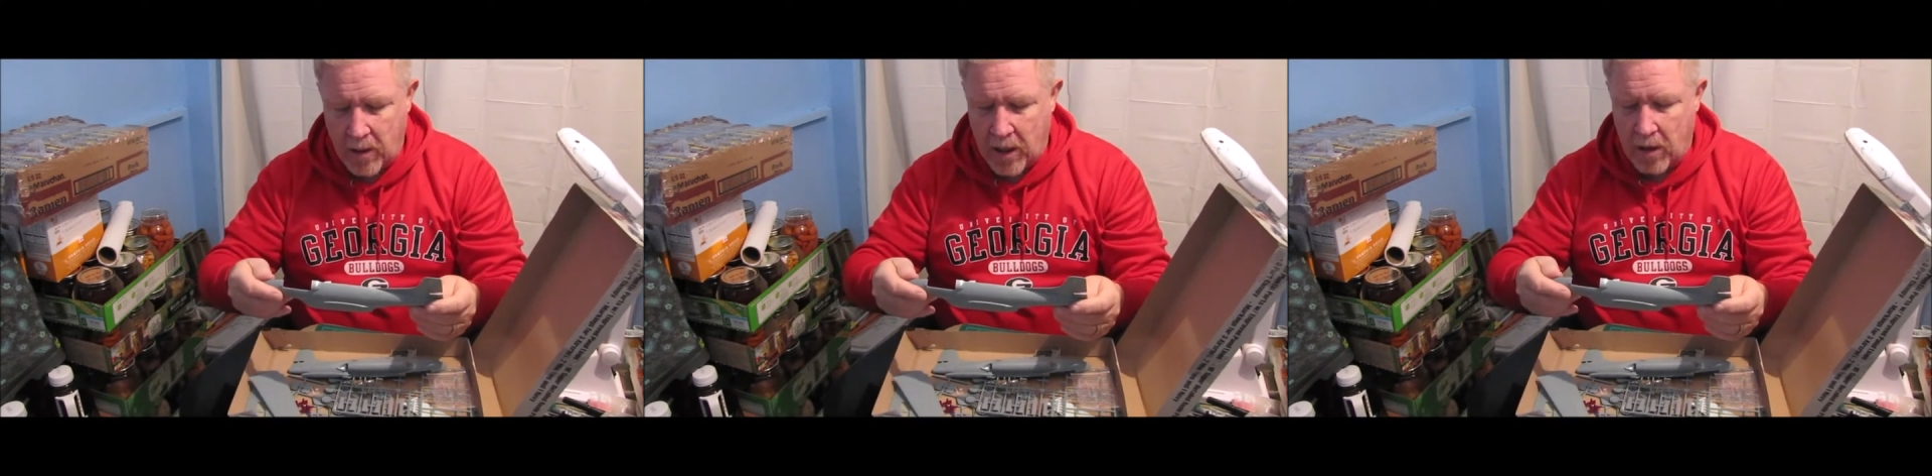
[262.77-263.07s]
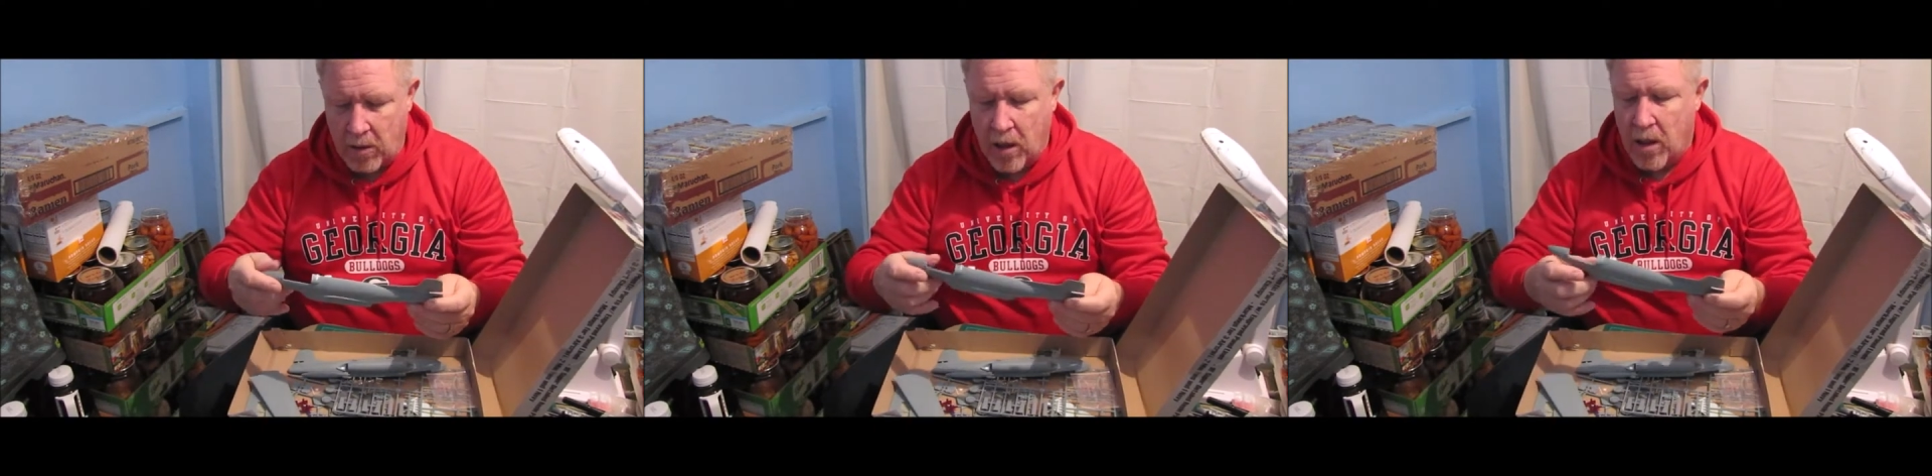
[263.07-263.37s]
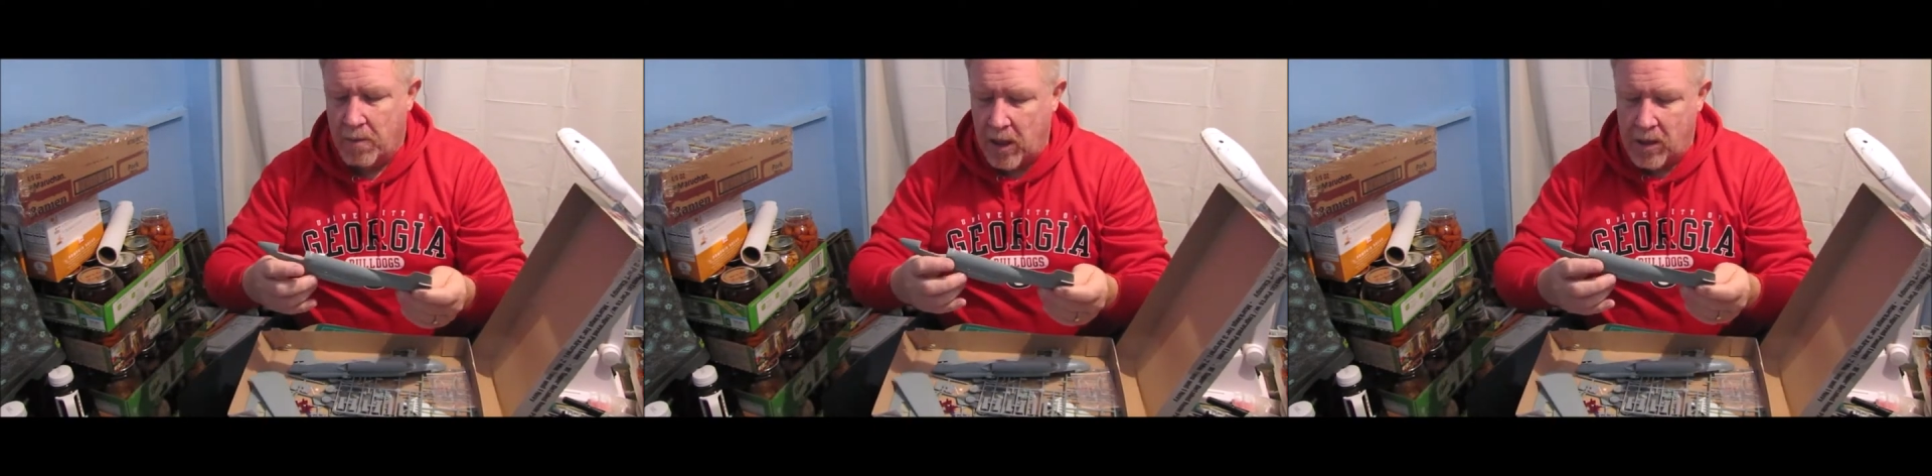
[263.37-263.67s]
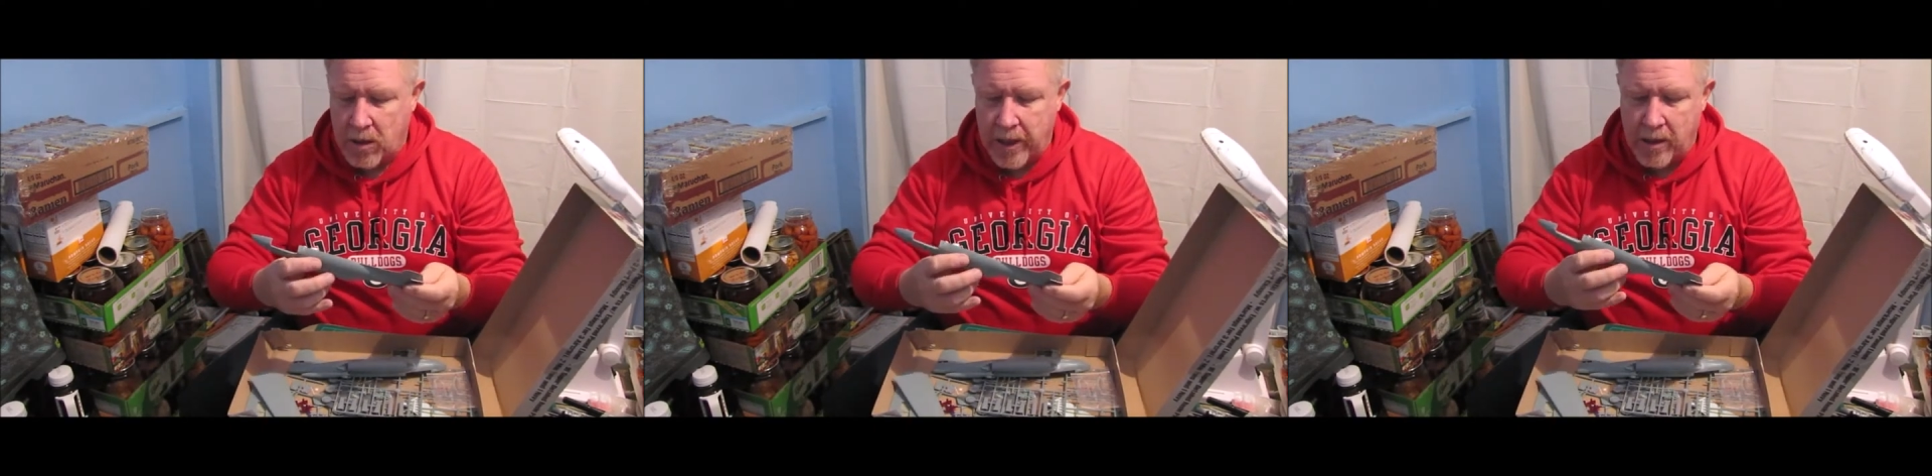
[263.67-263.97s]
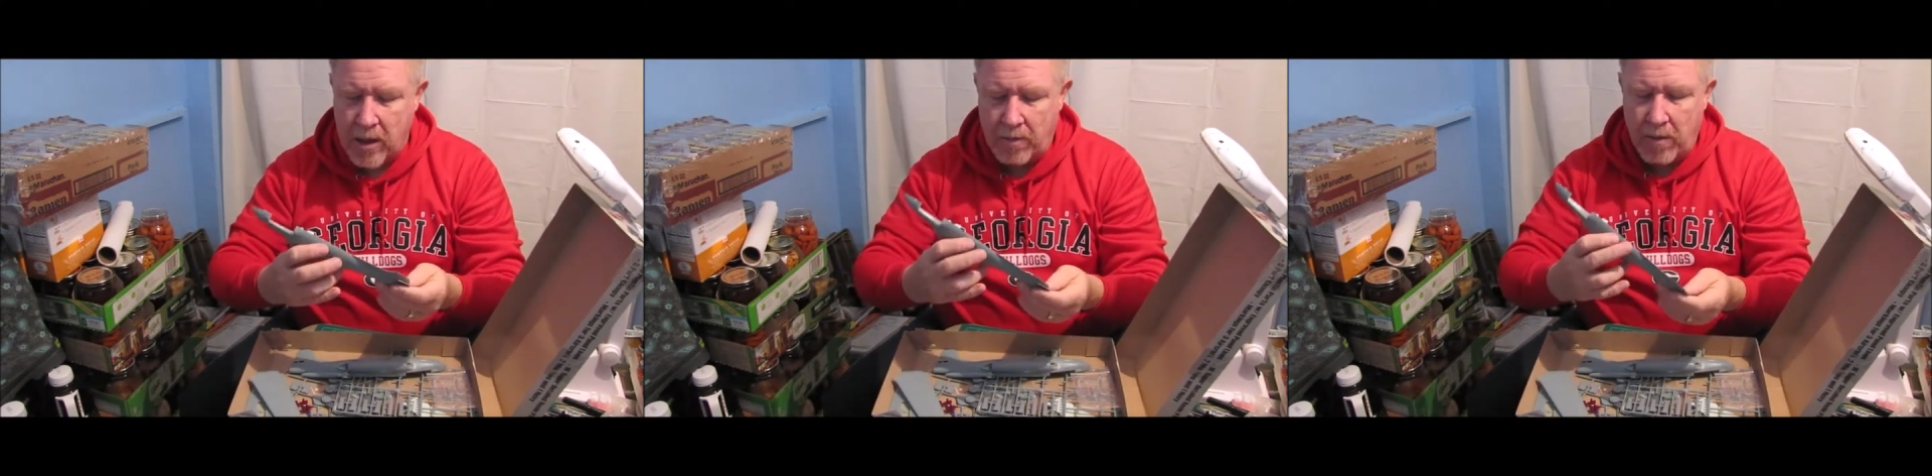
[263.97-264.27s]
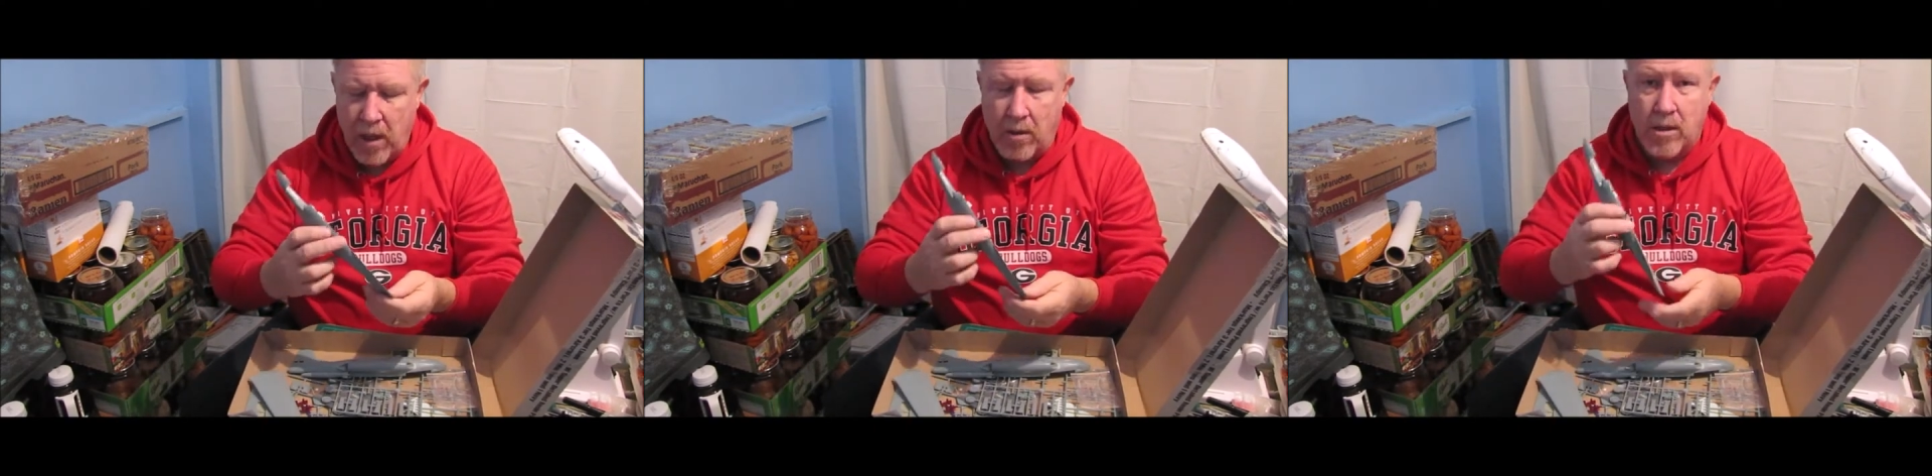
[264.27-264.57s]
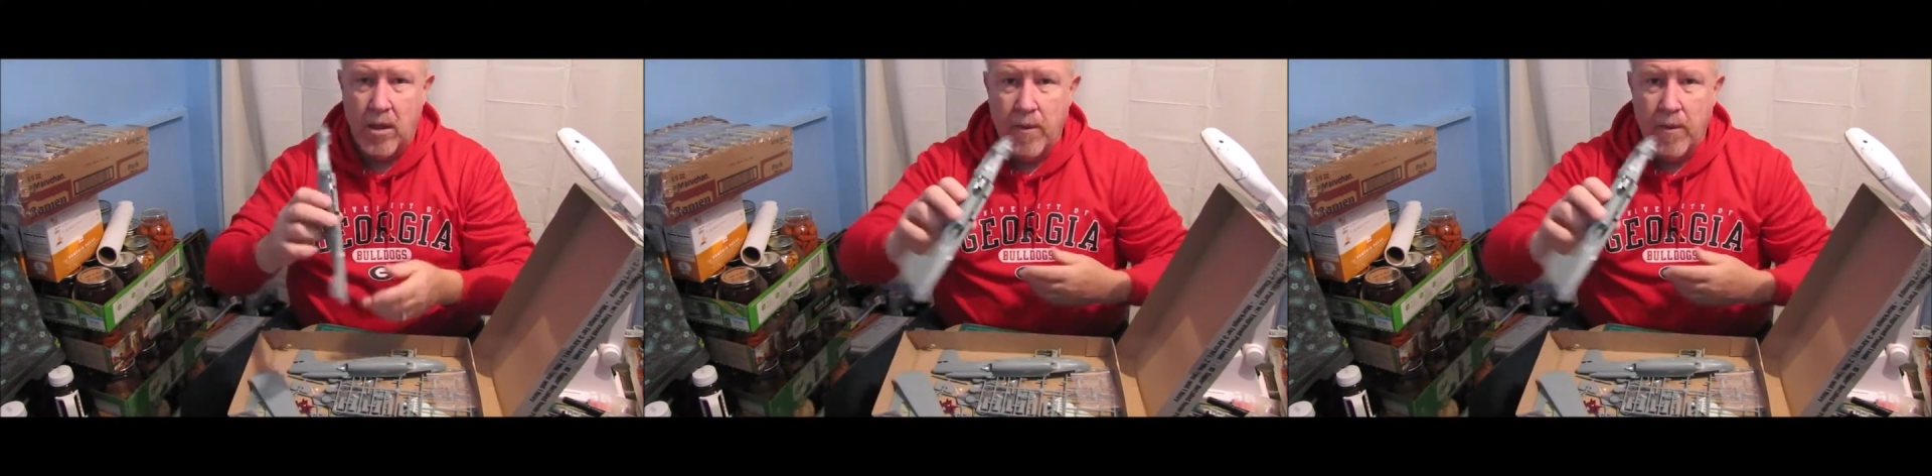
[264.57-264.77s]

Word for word: together. But let's look at something else.